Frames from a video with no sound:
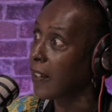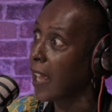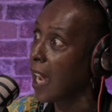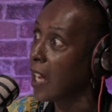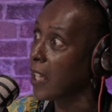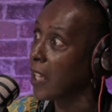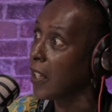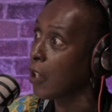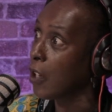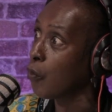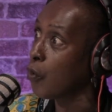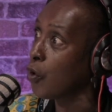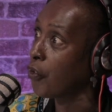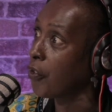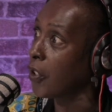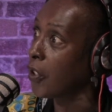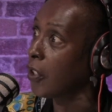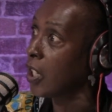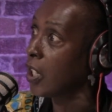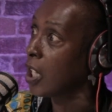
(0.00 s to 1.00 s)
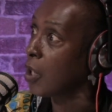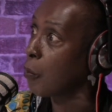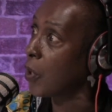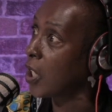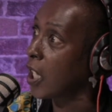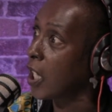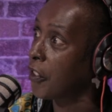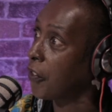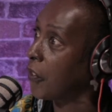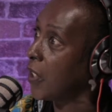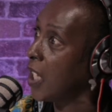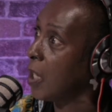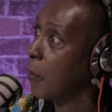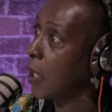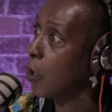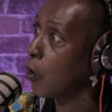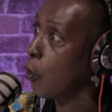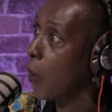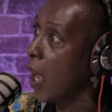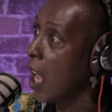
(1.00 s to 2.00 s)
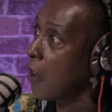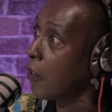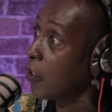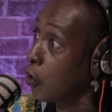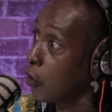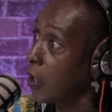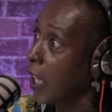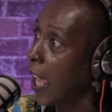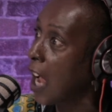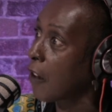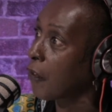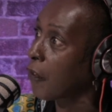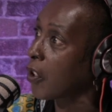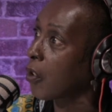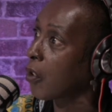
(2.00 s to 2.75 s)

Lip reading: their roots in, whether it's seamen or whatever, to their African roots.